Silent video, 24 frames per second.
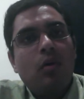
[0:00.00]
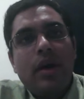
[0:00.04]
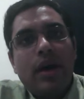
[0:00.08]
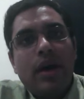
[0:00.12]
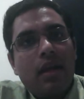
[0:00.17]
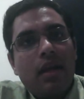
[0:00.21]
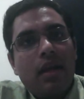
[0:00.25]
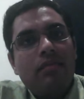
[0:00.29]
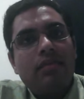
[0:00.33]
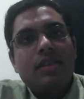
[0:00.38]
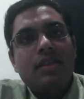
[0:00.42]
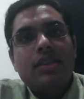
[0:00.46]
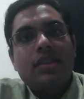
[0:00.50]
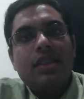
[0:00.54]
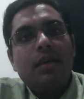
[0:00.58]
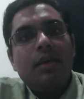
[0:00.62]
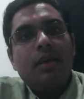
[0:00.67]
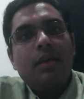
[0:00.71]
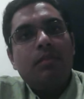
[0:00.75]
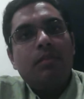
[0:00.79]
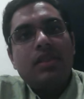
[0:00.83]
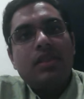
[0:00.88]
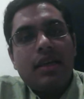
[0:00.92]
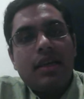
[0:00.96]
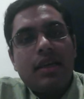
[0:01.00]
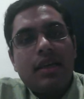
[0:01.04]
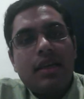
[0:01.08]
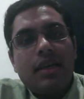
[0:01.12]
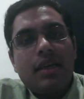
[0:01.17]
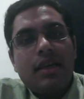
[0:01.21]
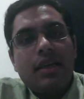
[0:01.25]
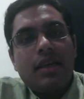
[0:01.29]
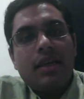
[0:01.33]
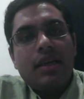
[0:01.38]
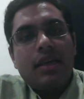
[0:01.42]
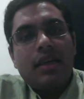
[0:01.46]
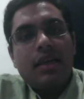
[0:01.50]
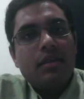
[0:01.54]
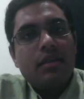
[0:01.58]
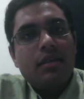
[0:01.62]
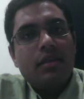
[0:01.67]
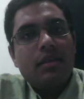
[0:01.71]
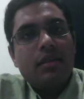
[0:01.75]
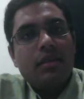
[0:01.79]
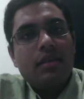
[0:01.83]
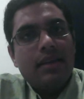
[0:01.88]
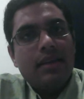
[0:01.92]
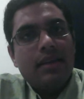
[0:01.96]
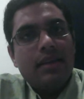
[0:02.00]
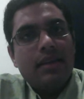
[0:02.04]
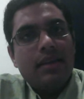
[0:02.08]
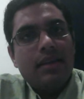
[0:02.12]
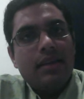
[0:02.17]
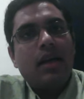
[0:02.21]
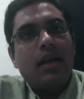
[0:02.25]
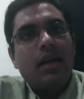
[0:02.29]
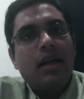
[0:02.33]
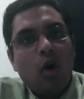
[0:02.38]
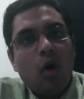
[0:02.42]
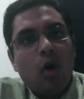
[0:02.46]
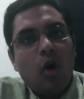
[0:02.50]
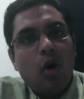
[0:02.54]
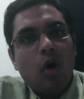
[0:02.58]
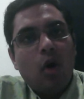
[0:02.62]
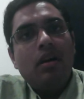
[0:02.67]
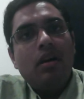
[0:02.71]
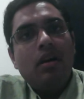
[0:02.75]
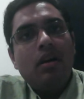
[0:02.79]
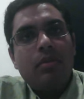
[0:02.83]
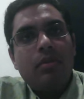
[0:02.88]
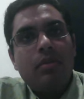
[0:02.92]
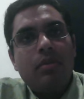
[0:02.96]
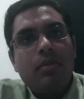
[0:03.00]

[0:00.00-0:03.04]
wherever same-sex rights are now being affirmed,